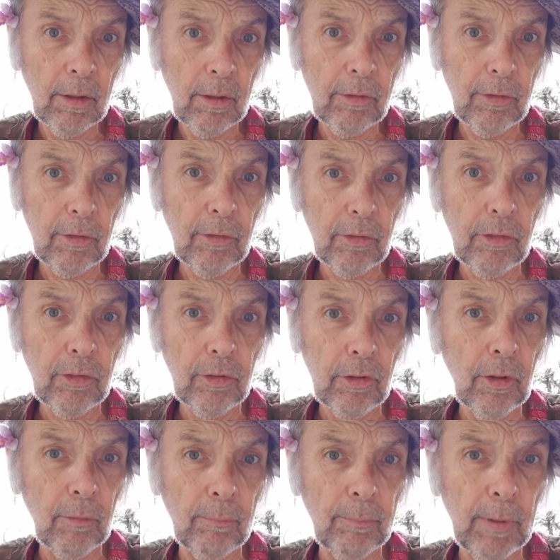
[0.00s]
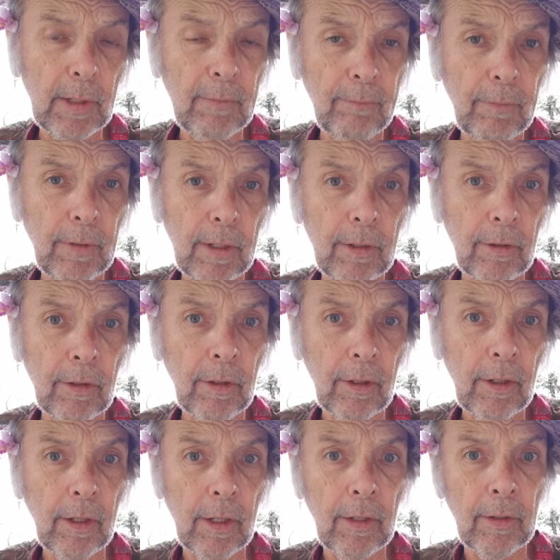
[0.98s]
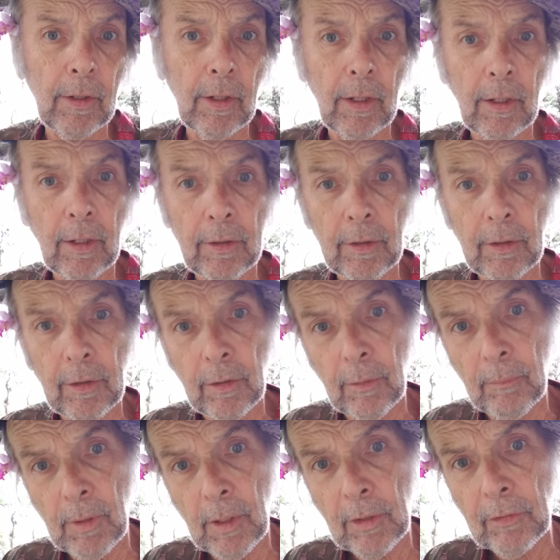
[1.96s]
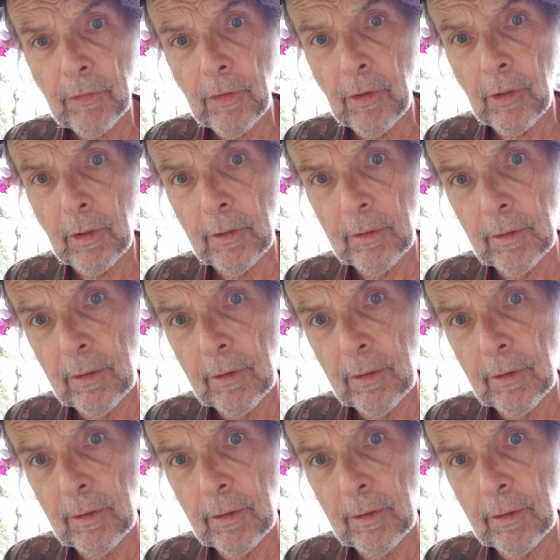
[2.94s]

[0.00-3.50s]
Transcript: You know, bee feeder and, you know, a mixer.